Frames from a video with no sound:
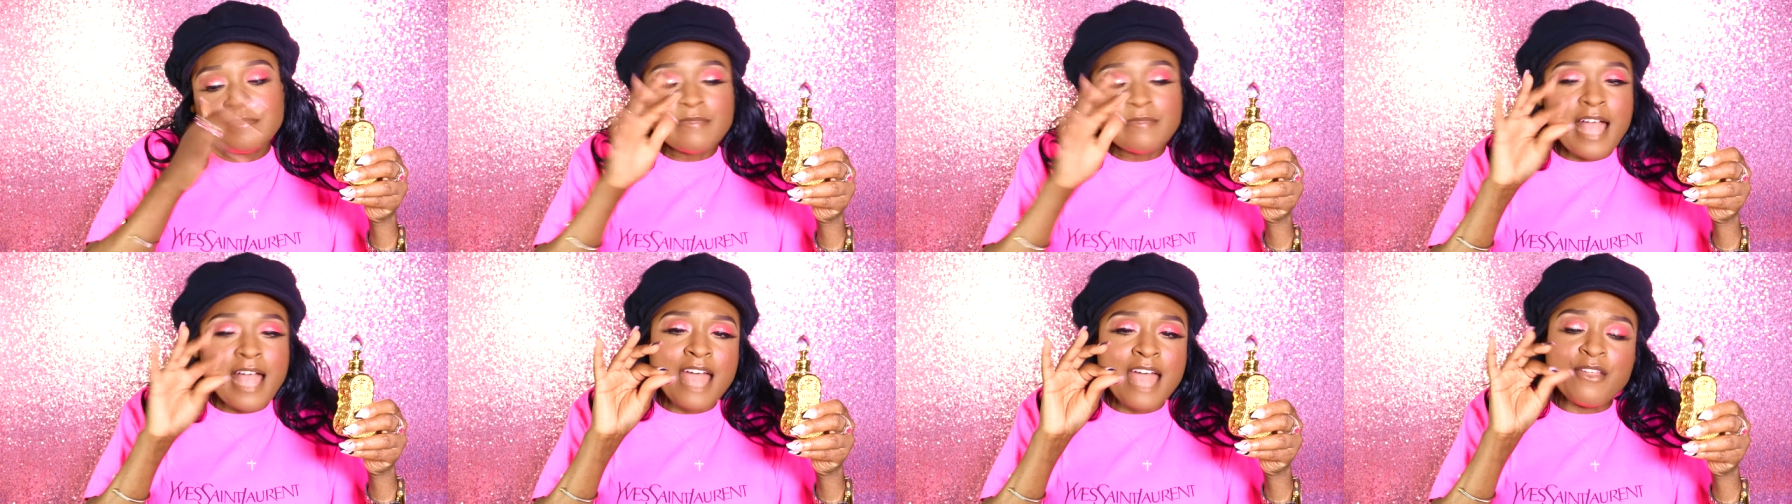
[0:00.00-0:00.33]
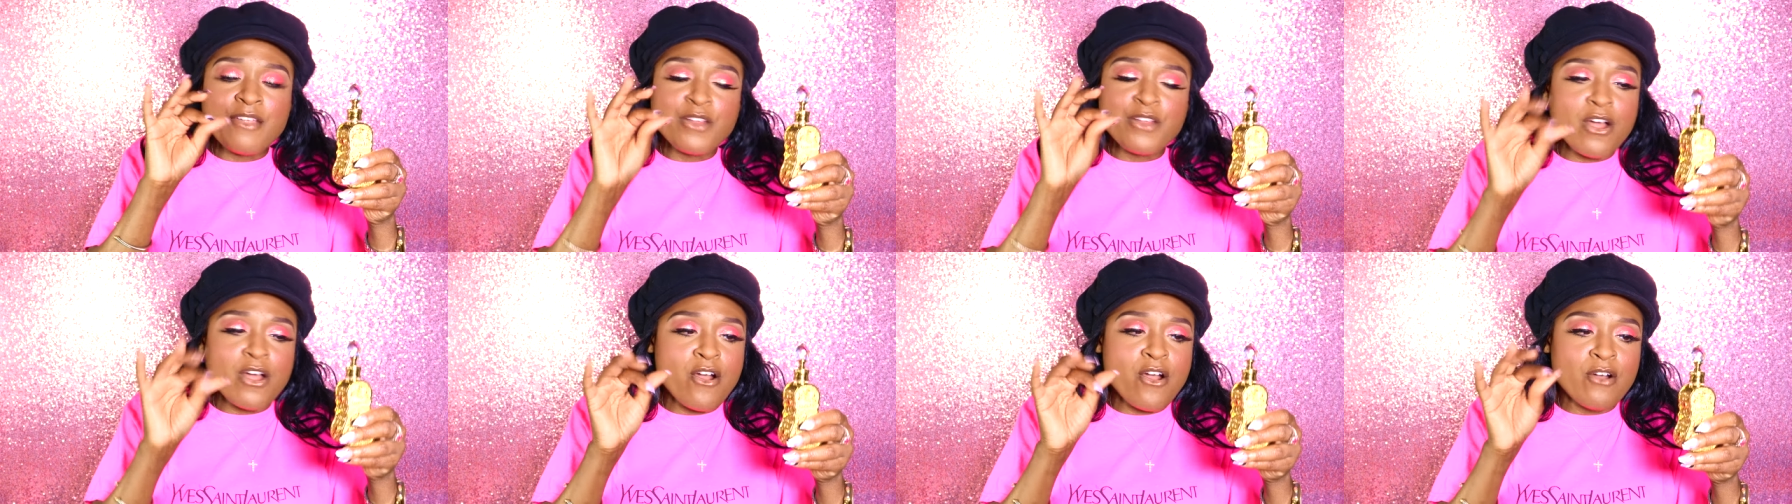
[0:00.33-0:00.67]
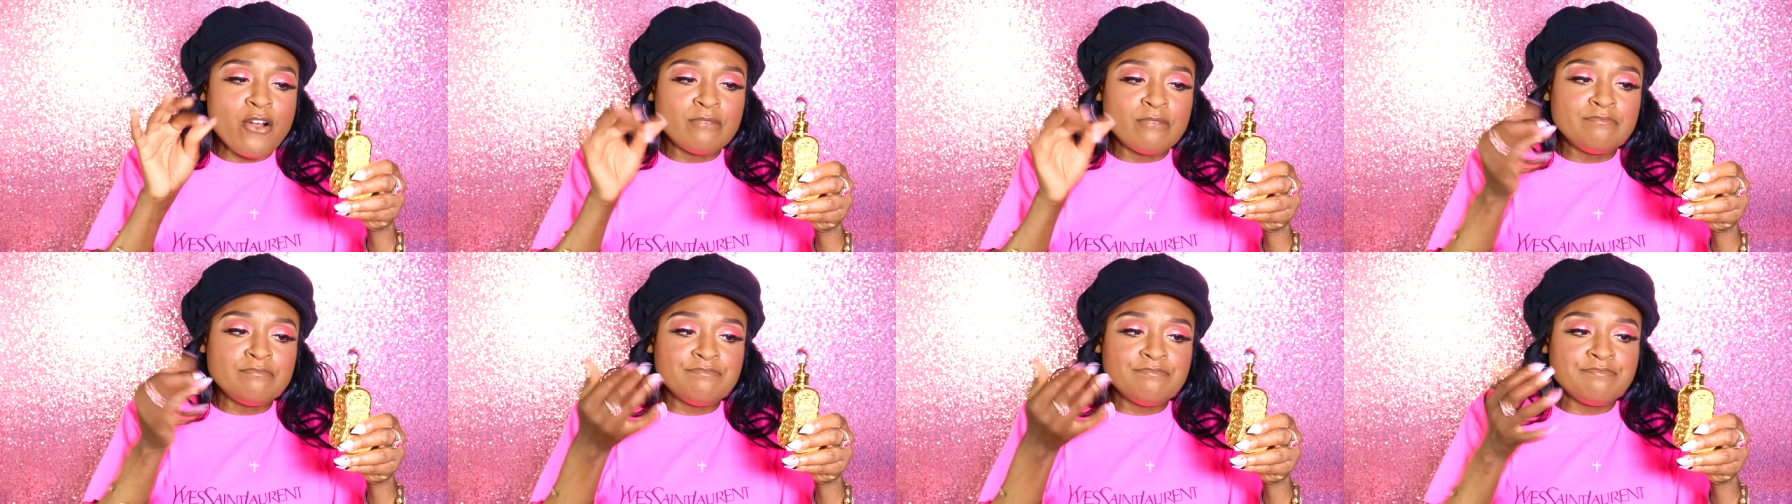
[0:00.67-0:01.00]
I don't
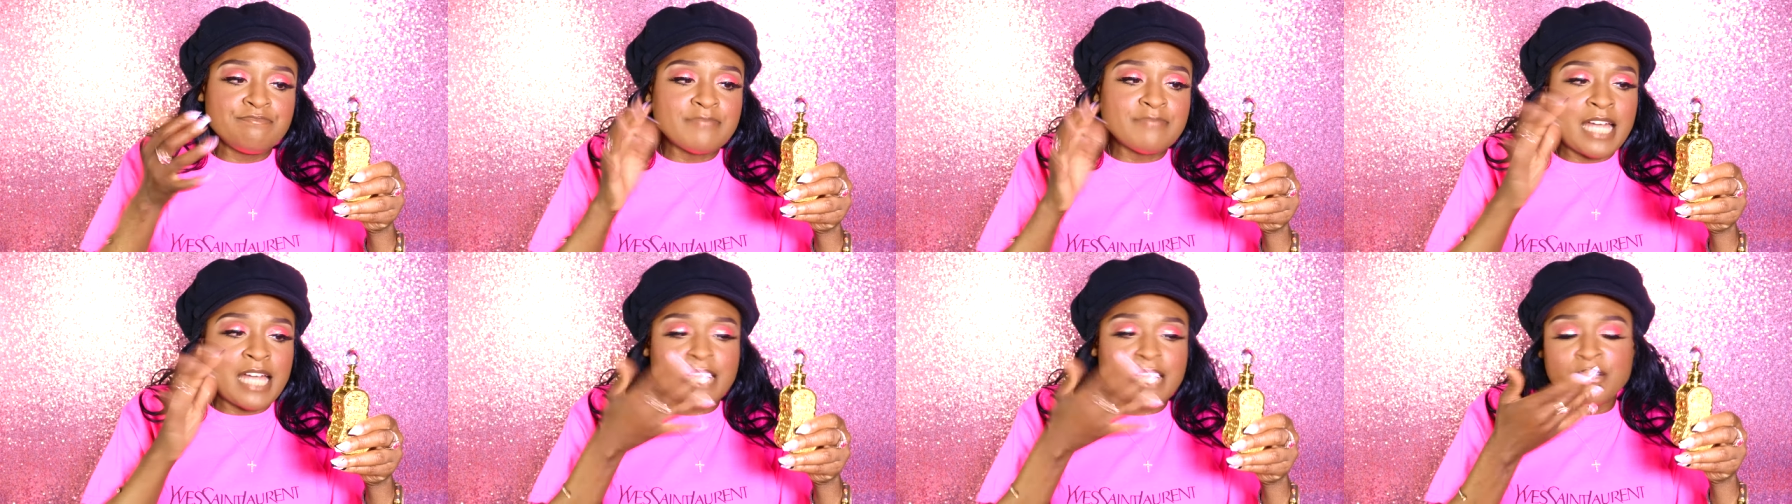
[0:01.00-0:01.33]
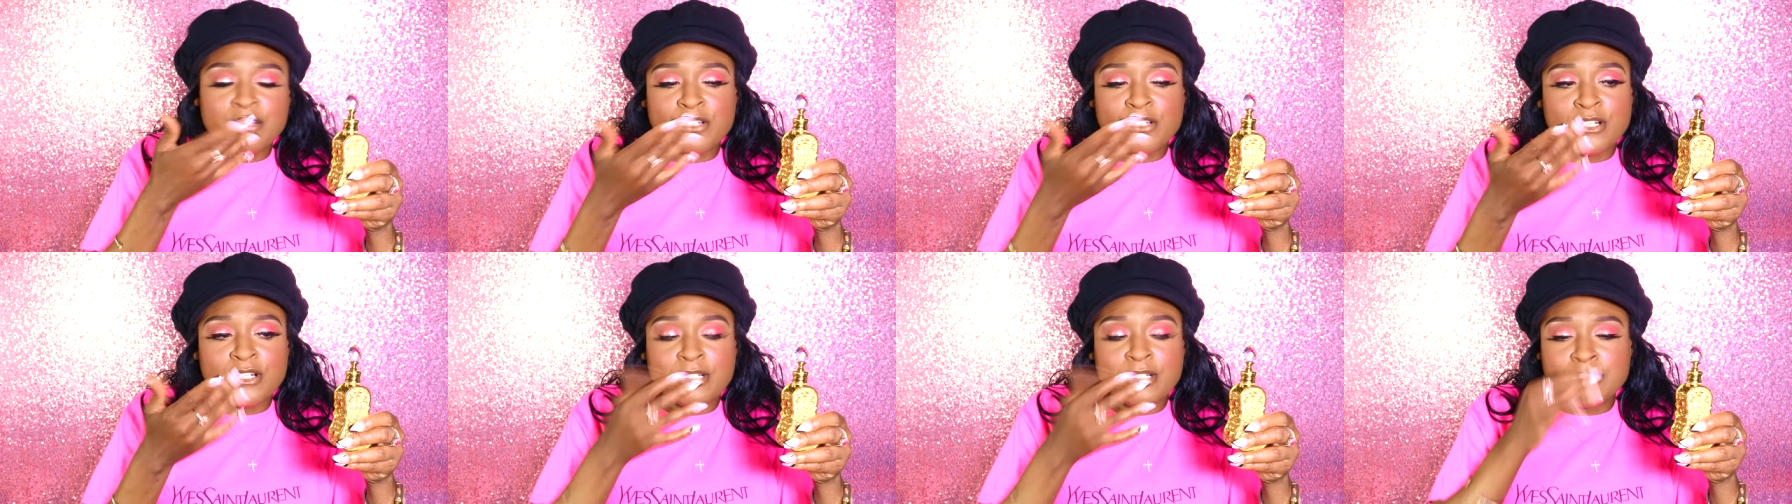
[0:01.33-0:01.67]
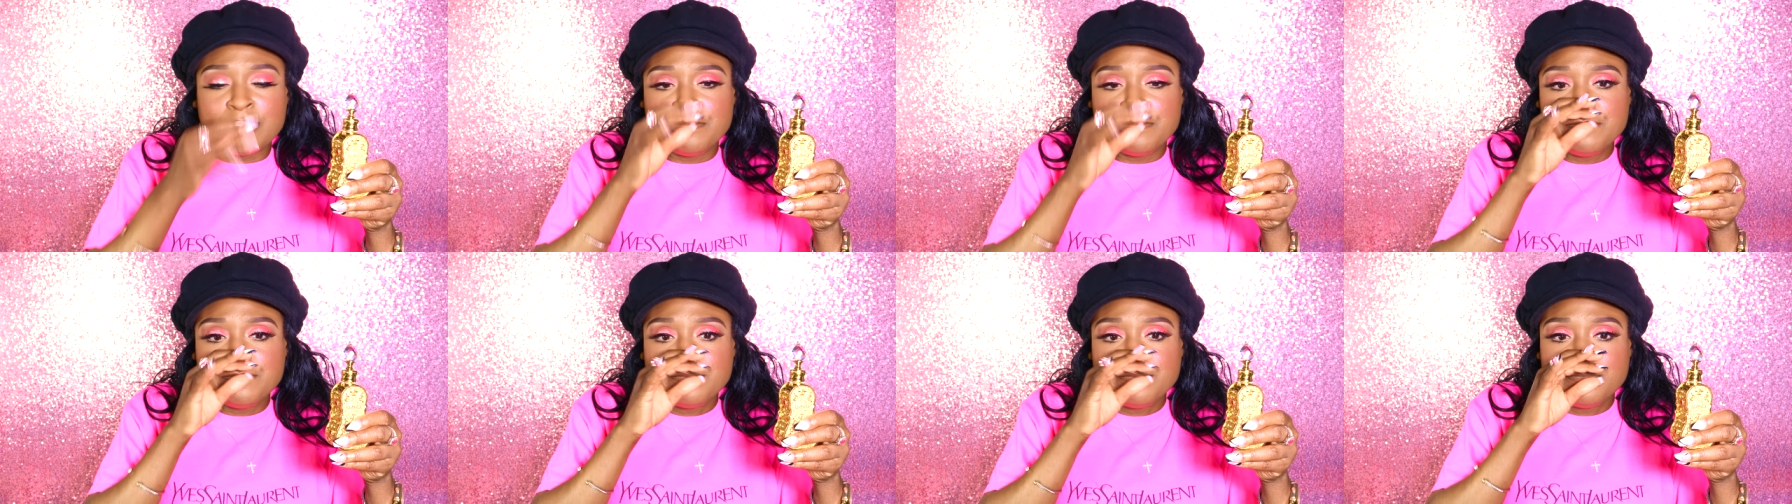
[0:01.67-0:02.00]
know. I don't
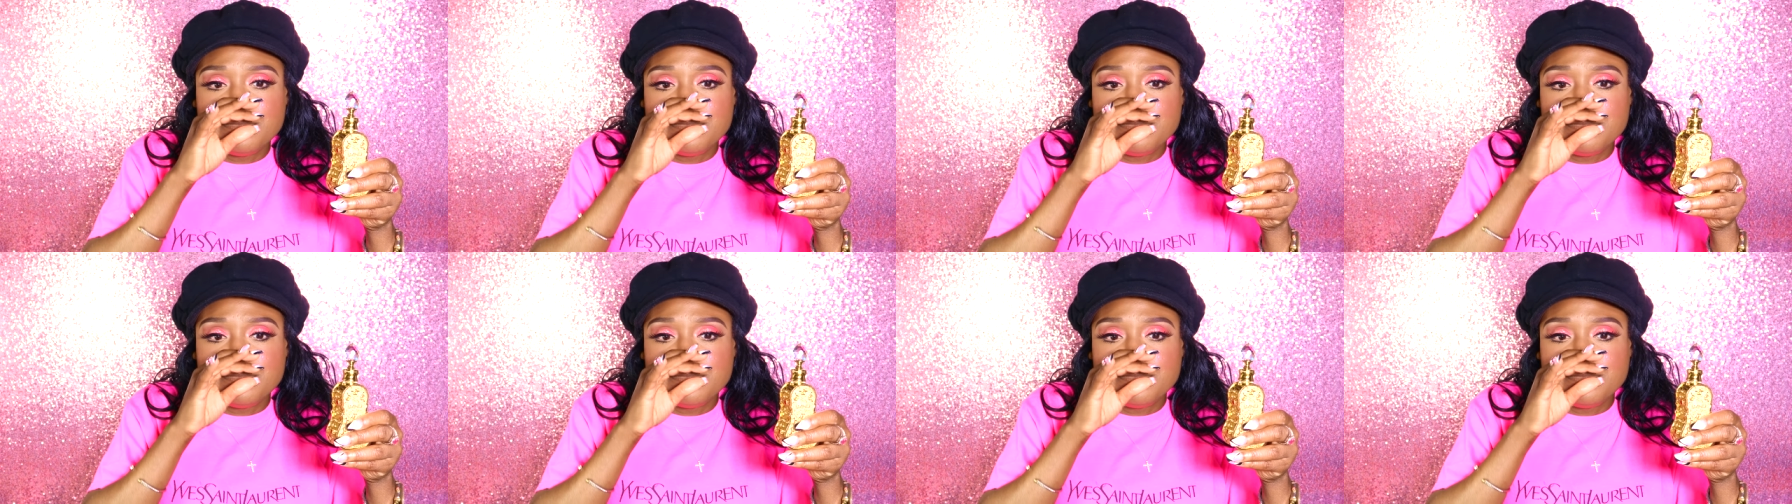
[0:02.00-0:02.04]
know.